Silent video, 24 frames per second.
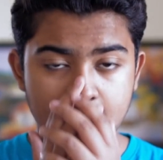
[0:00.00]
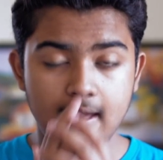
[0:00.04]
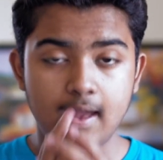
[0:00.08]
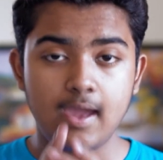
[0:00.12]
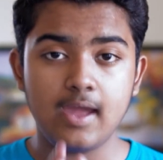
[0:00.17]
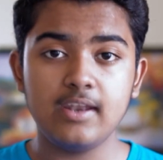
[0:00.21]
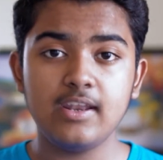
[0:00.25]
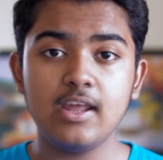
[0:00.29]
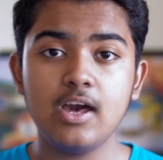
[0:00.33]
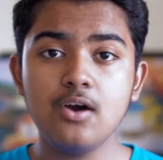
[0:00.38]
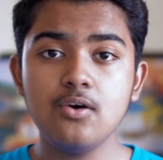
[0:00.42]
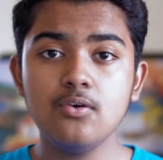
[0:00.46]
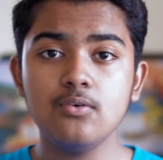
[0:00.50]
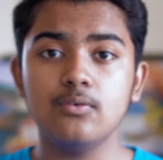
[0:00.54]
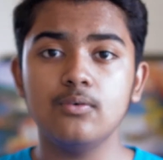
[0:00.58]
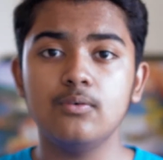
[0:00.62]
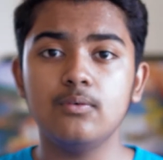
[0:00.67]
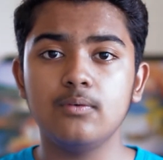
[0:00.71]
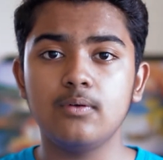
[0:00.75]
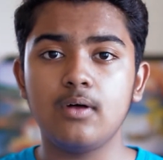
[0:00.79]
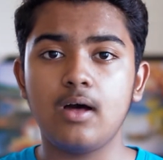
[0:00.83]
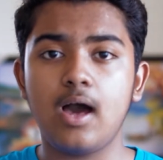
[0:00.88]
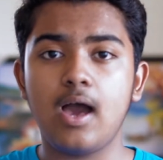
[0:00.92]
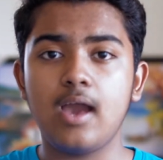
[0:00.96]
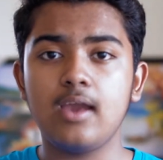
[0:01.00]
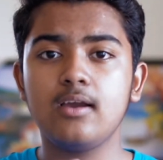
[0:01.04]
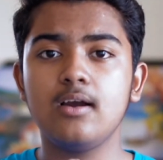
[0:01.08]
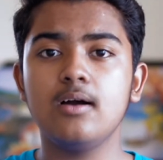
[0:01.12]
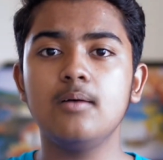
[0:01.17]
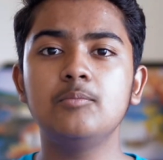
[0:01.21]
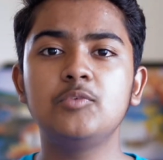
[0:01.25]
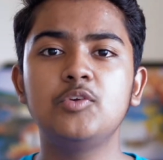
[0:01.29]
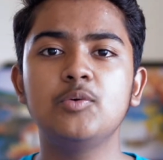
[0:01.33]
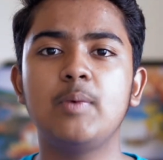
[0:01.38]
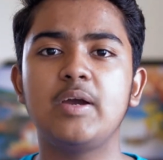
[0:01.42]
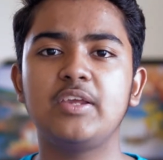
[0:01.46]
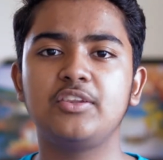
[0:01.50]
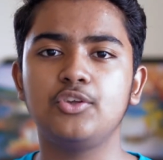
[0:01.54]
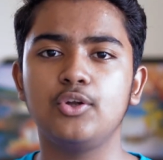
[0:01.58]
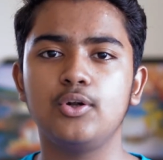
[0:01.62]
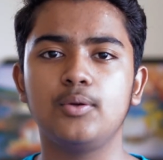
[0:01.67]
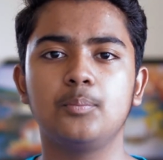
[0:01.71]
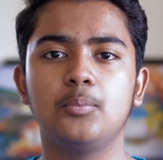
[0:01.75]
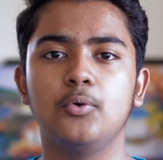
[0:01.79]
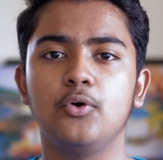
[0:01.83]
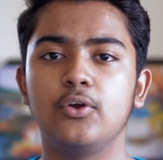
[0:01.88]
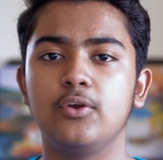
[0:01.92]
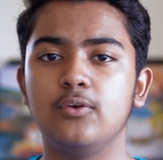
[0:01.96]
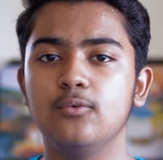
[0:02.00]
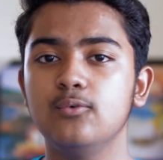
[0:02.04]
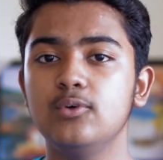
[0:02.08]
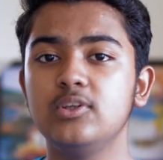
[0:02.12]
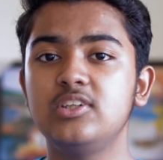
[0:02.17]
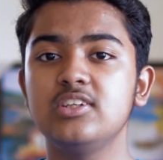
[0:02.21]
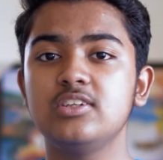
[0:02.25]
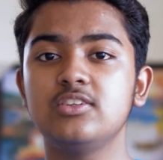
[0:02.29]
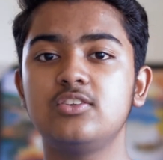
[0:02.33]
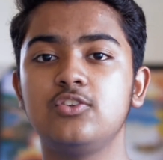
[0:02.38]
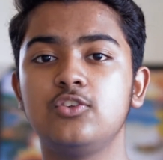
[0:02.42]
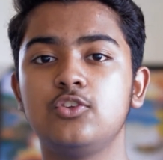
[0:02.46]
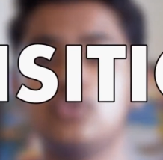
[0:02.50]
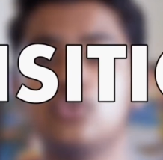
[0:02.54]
And now I come to my third point, which is